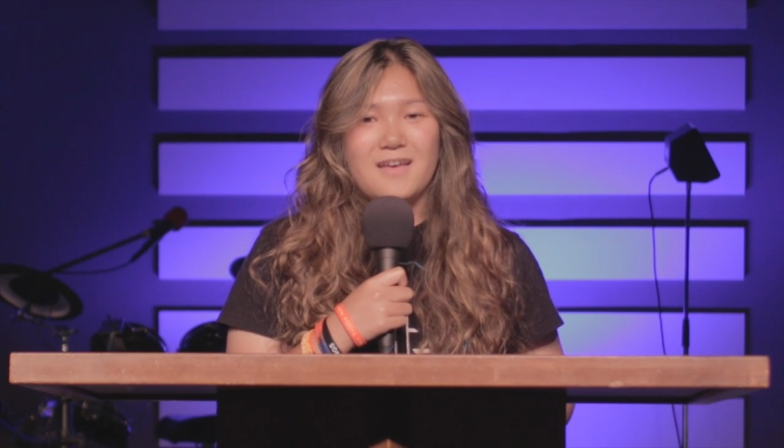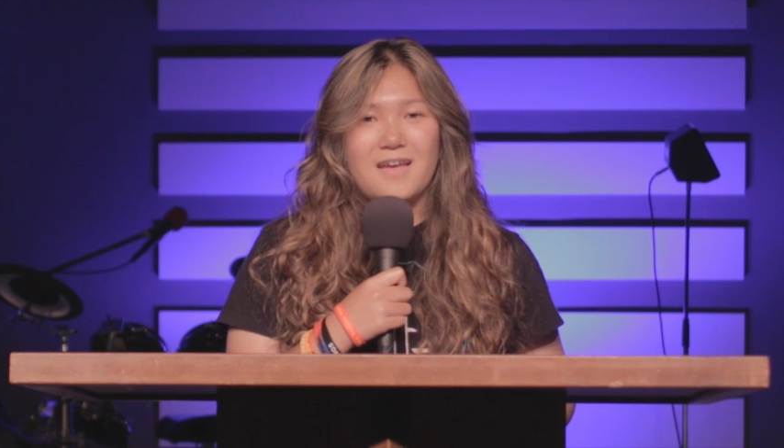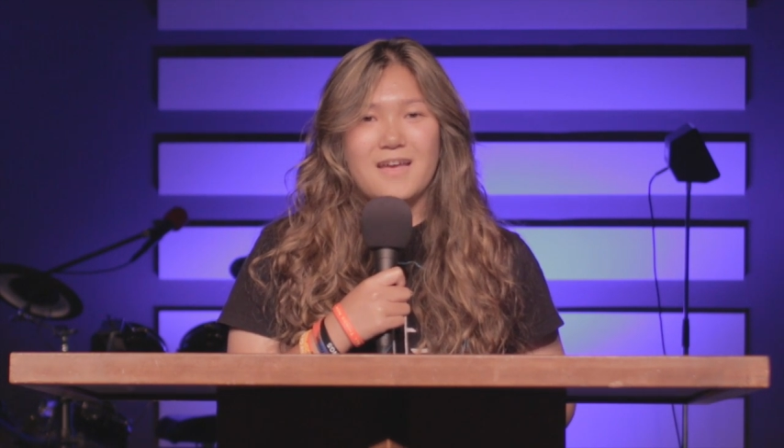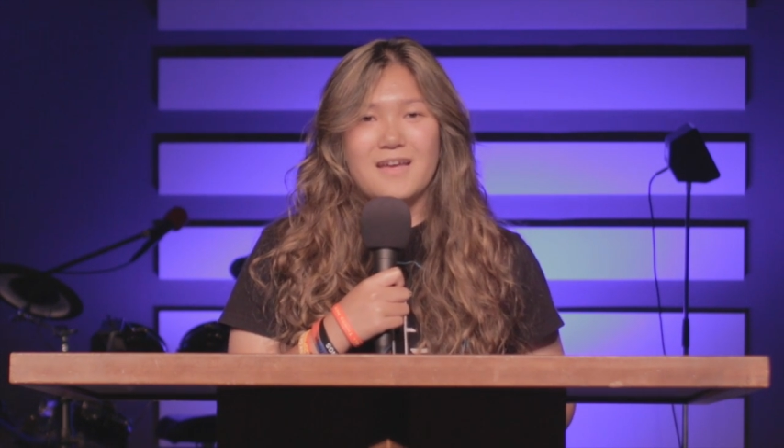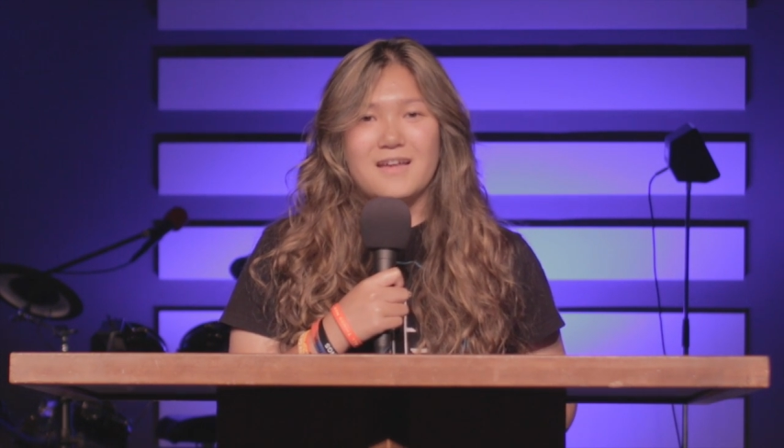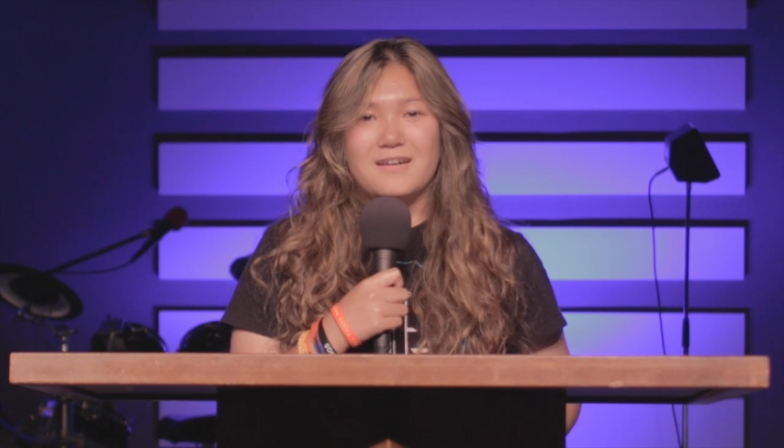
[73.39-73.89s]

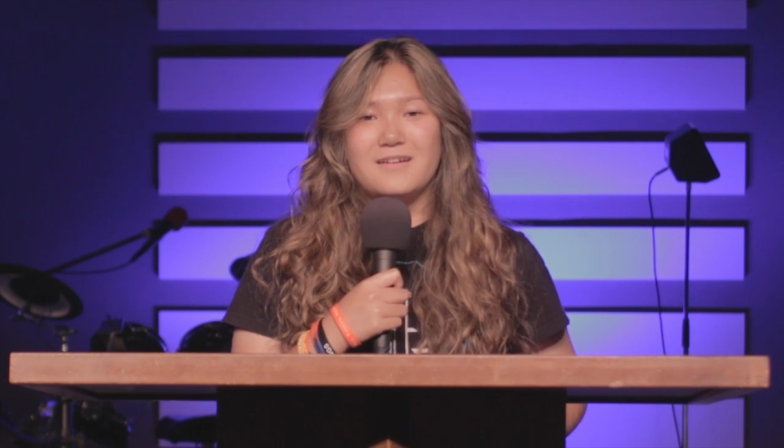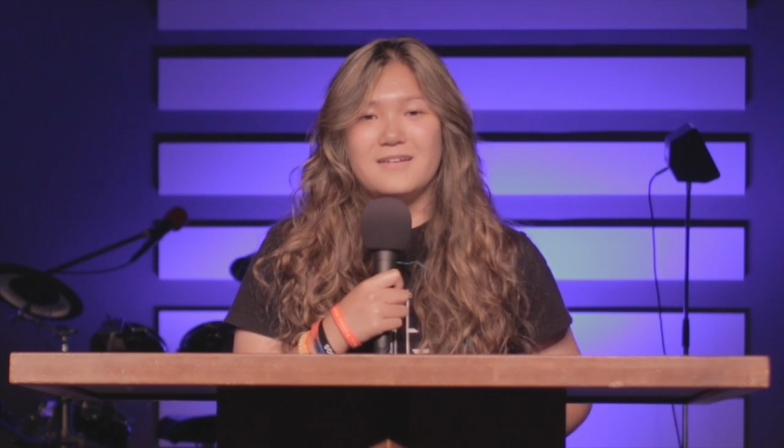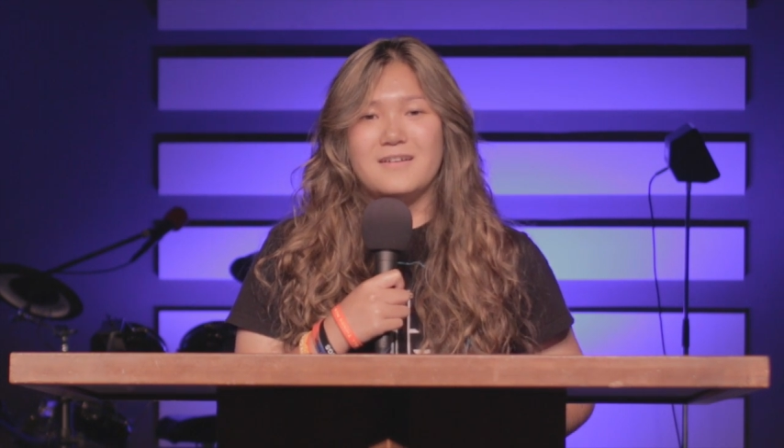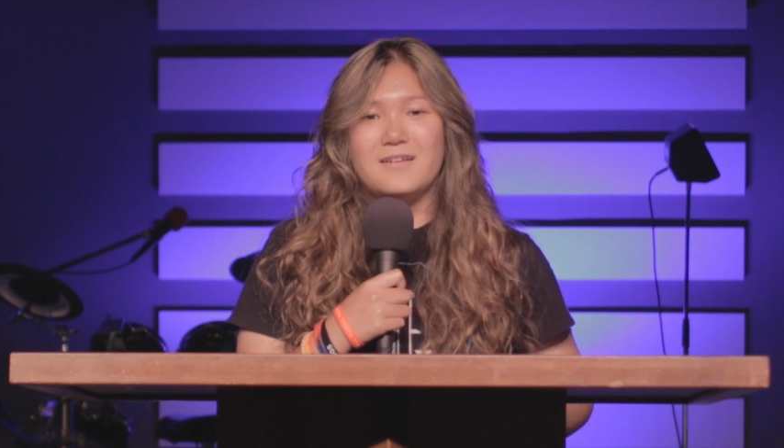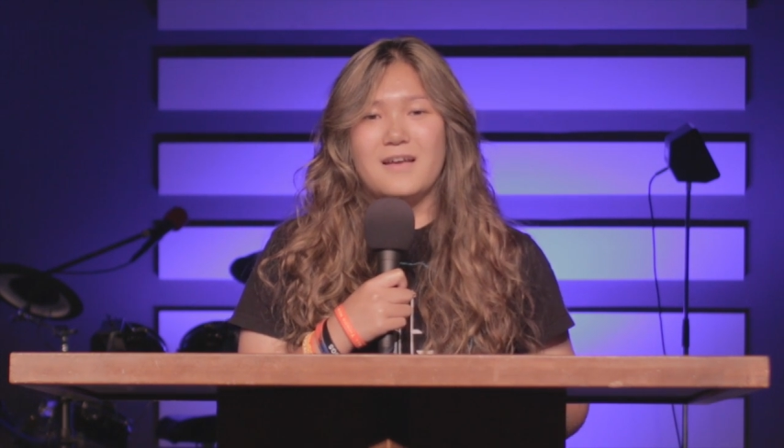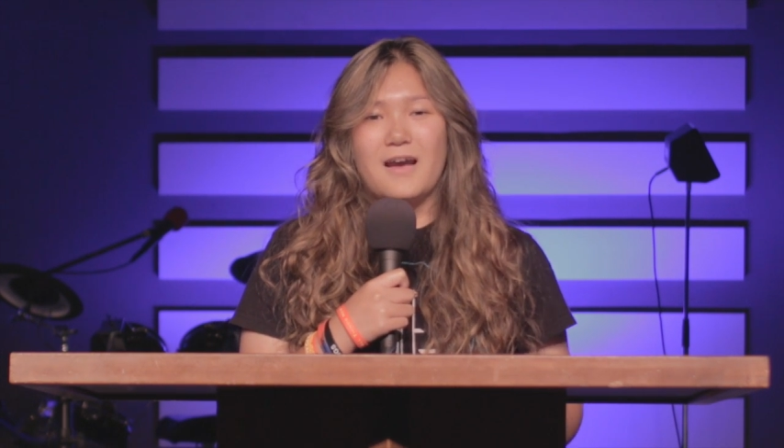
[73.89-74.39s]
and
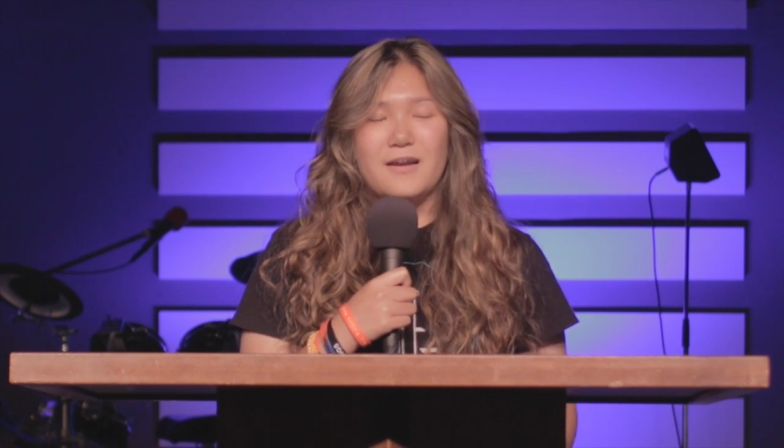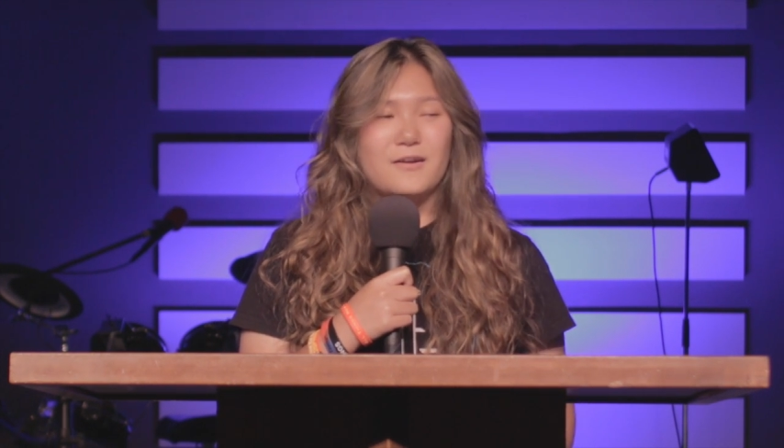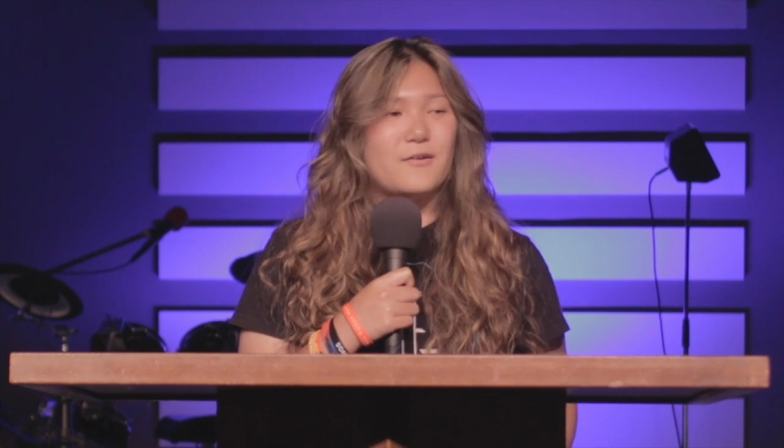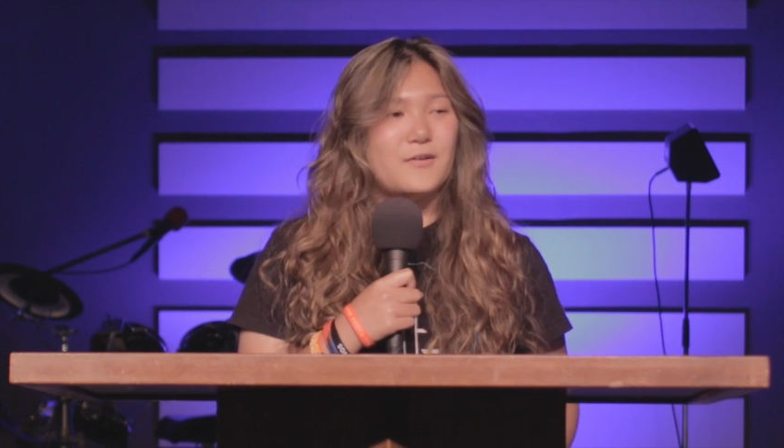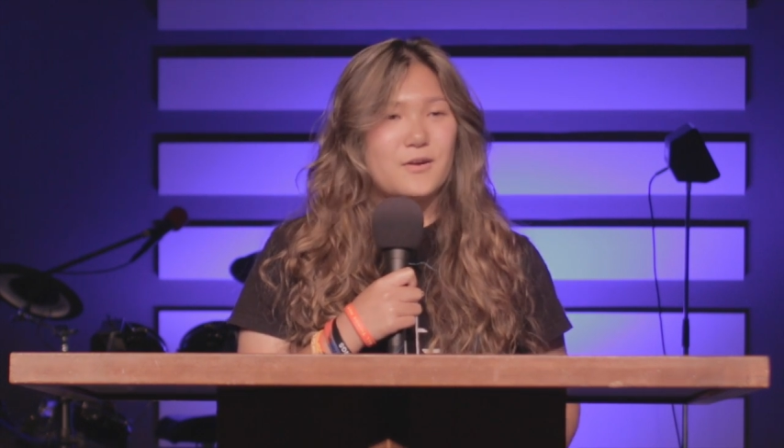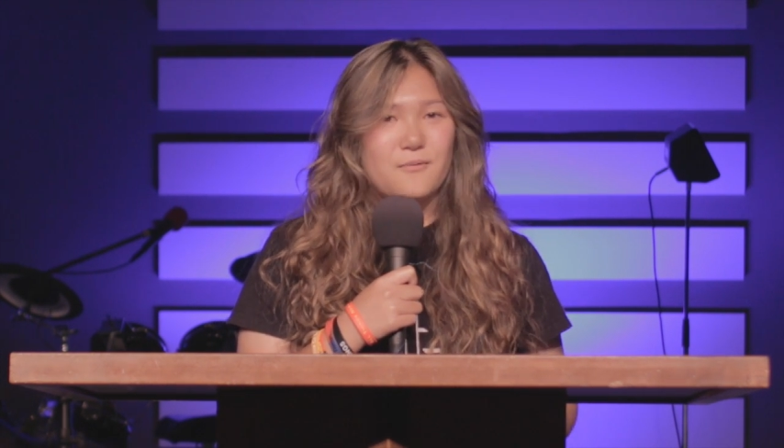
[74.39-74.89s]
I
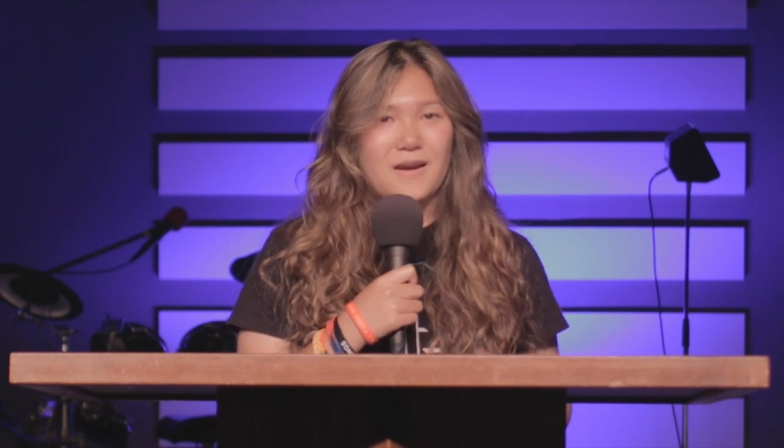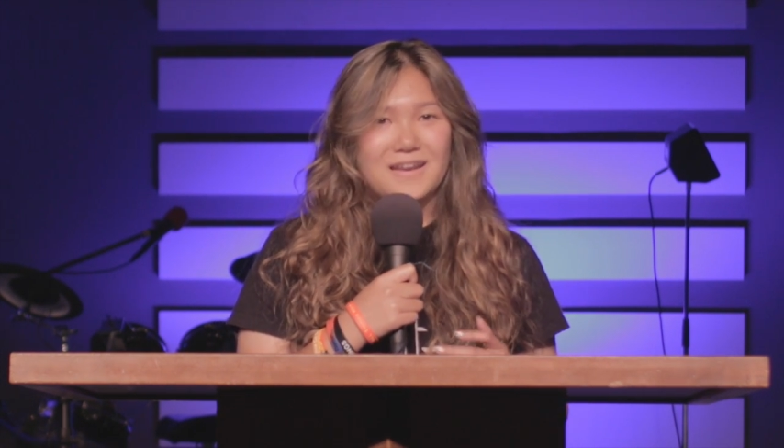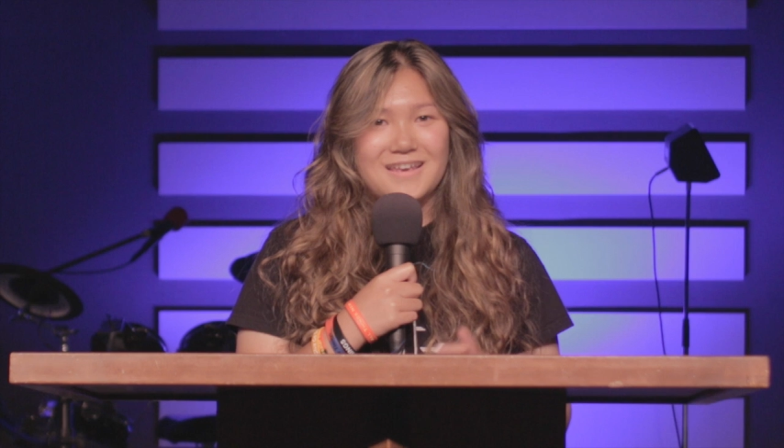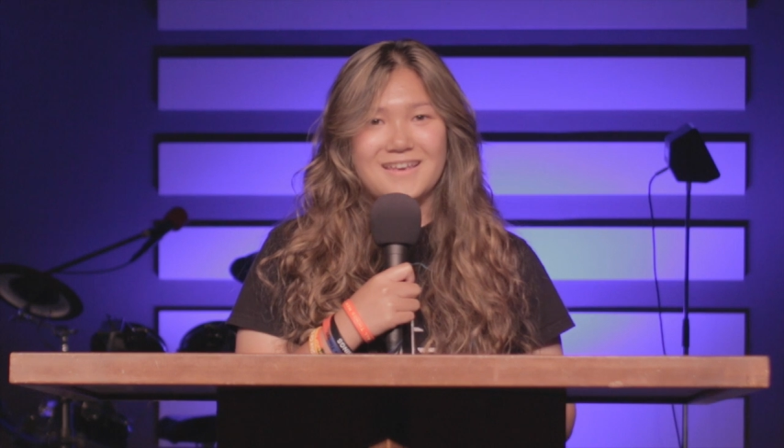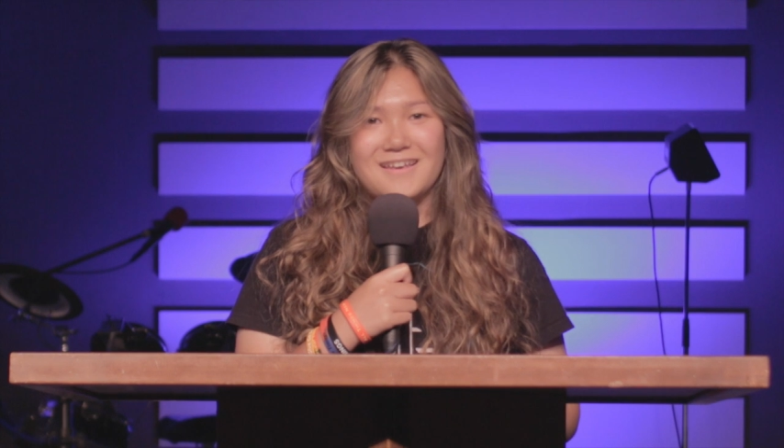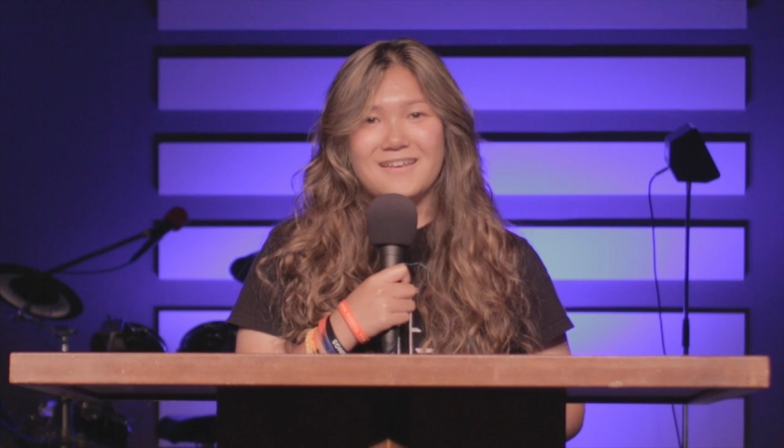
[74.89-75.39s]
know you're
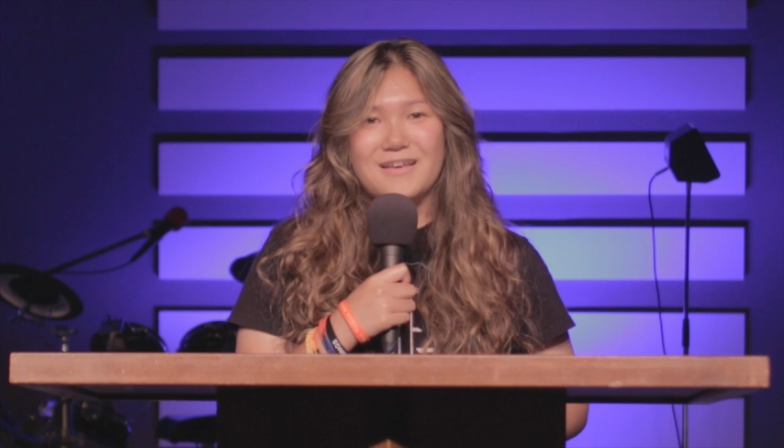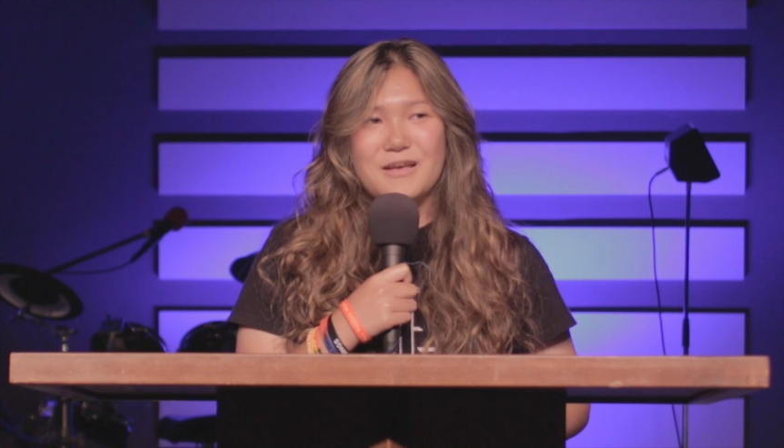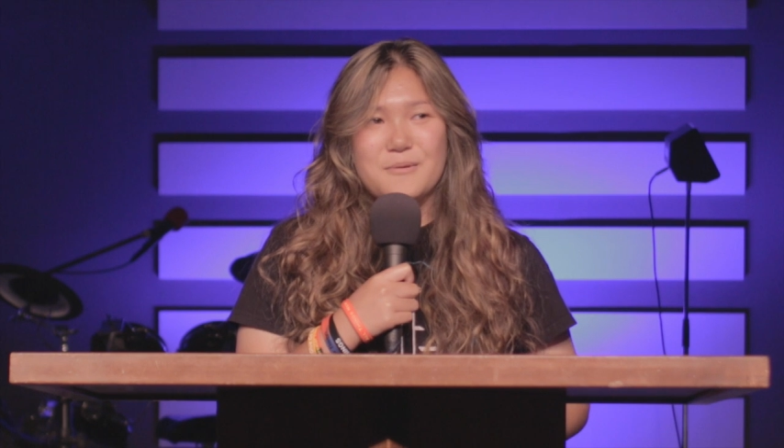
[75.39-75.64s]
ready,